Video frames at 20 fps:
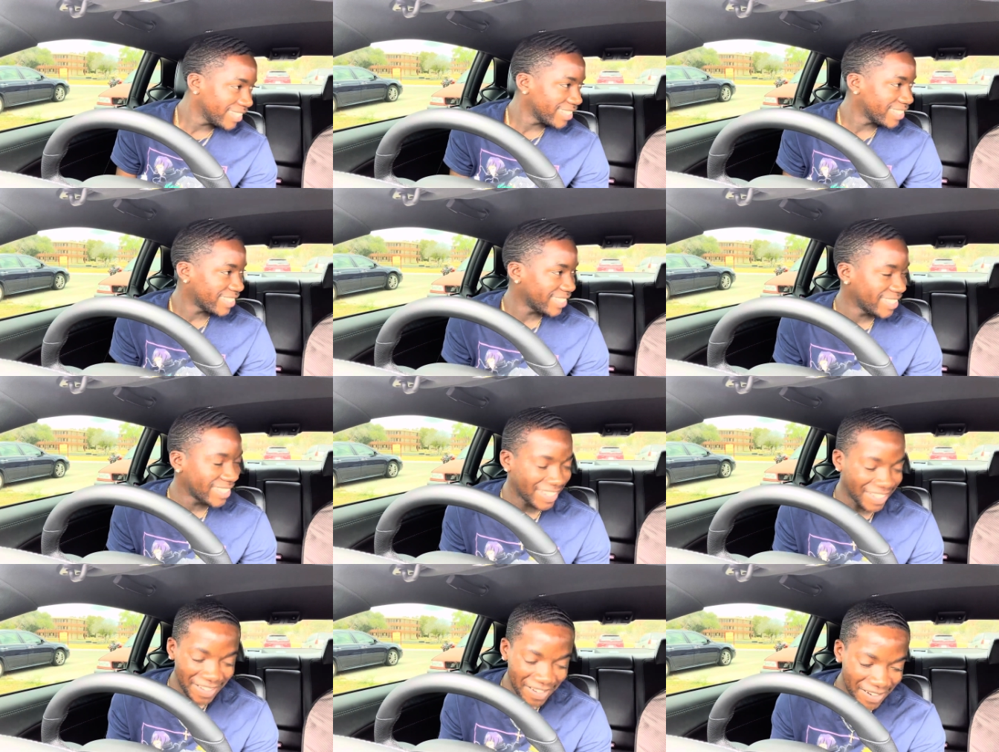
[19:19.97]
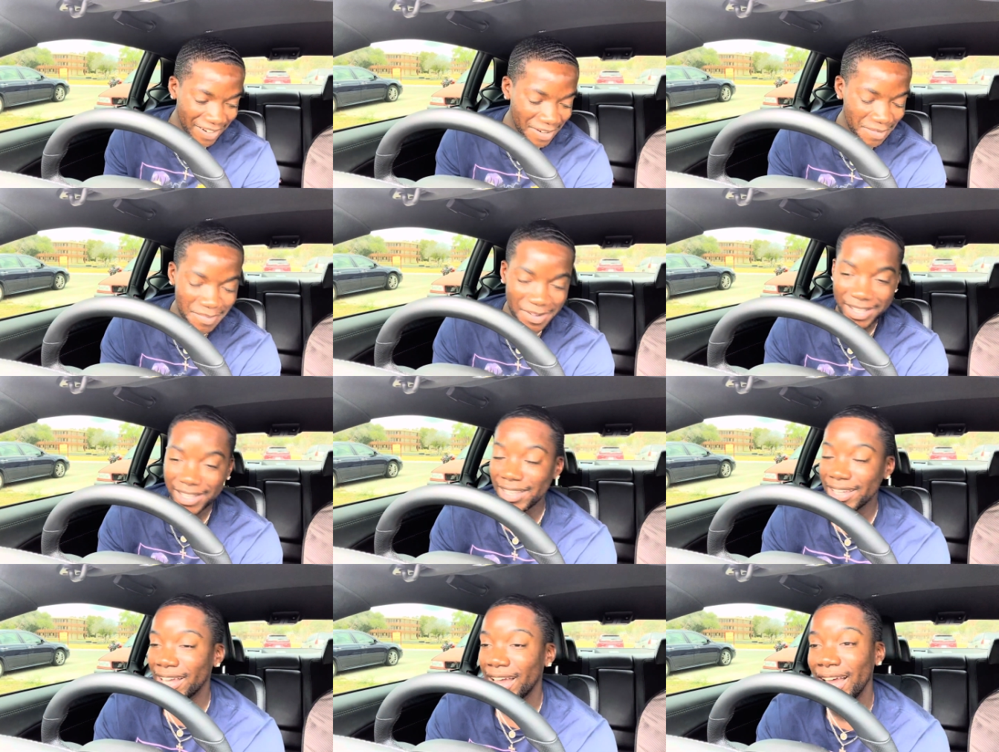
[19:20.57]
It's, it's hard.
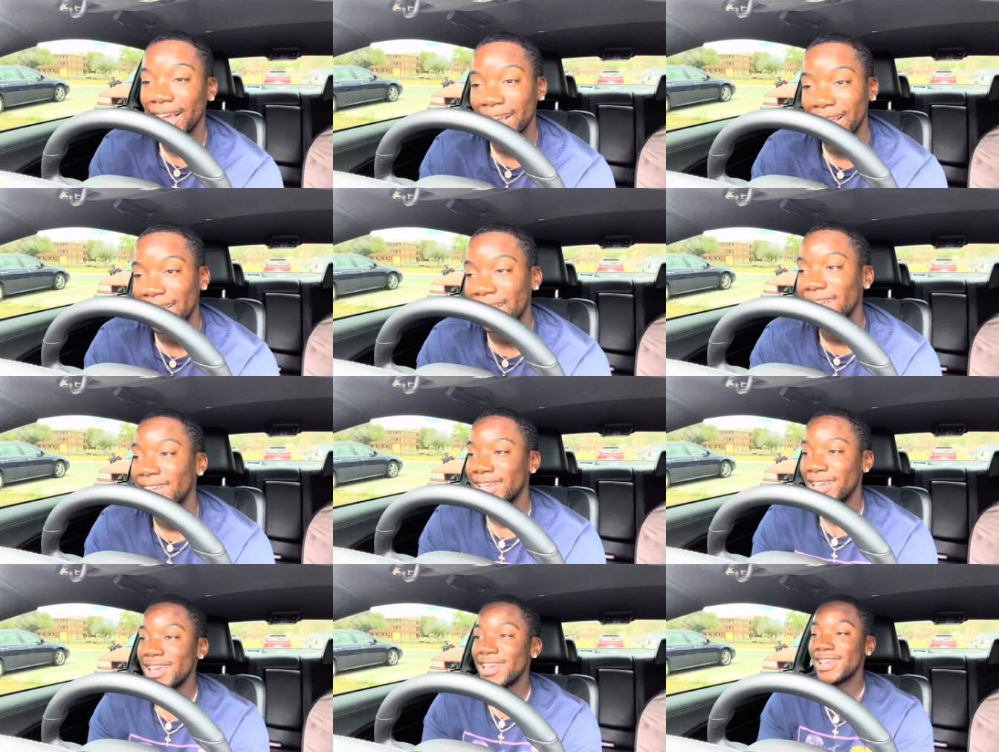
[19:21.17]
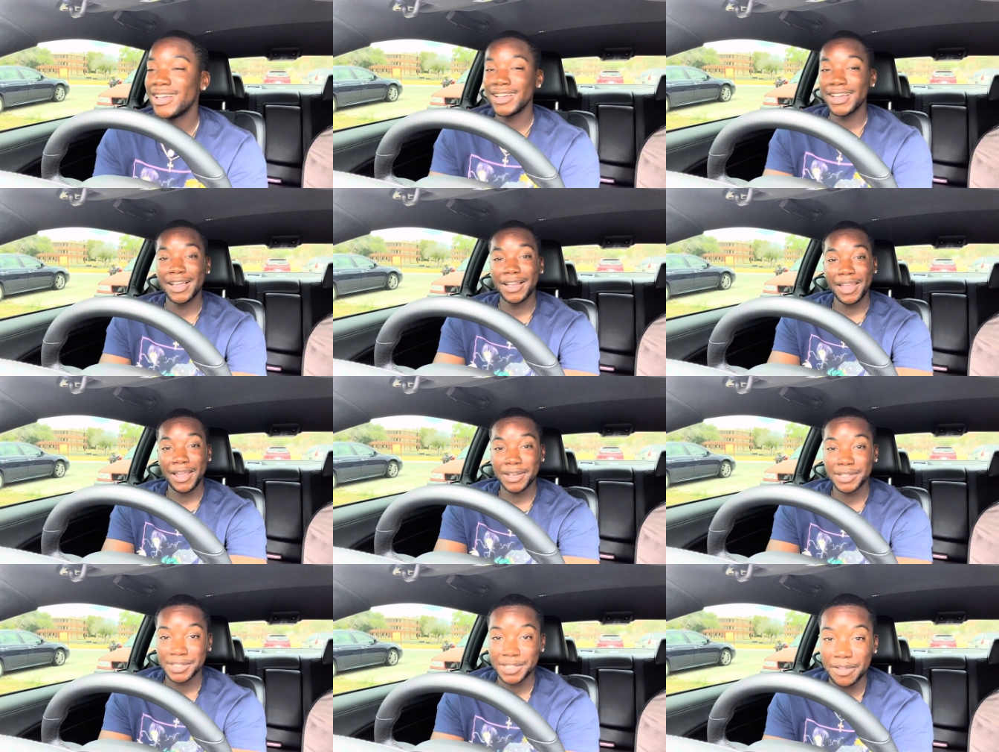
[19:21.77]
But yeah, I got got a
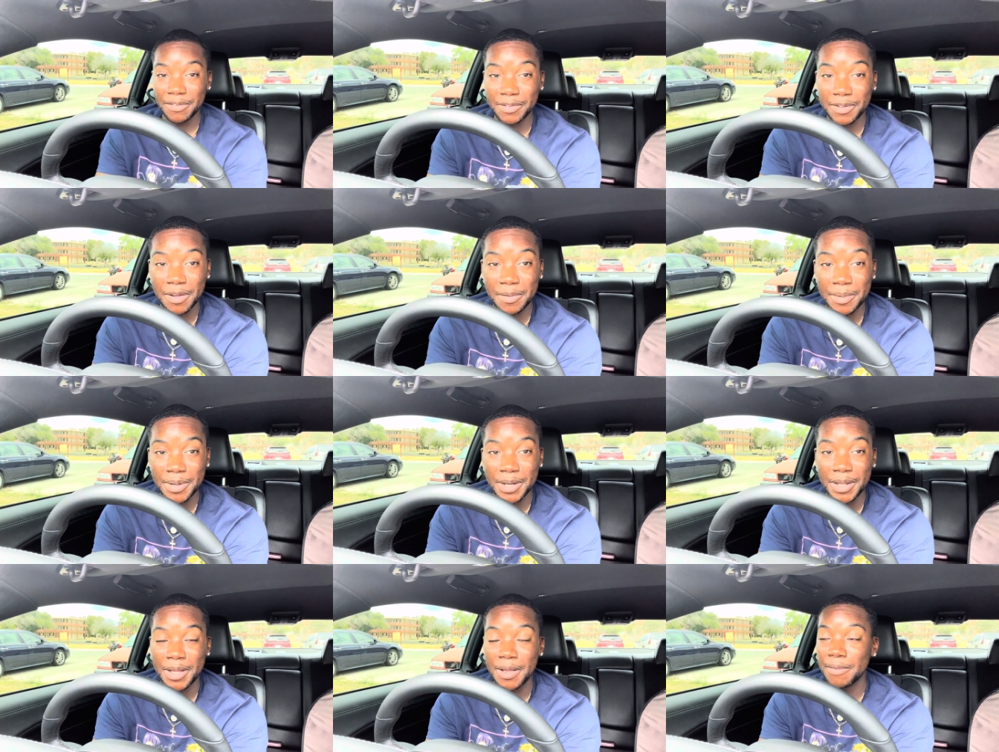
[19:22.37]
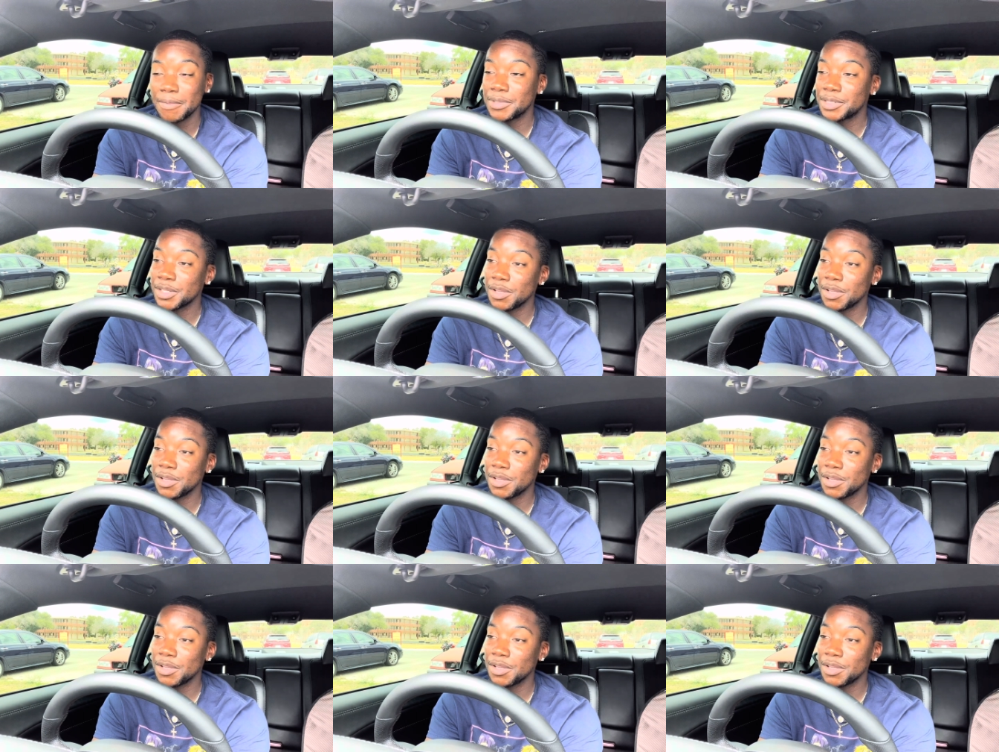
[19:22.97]
lot of stuff coming up.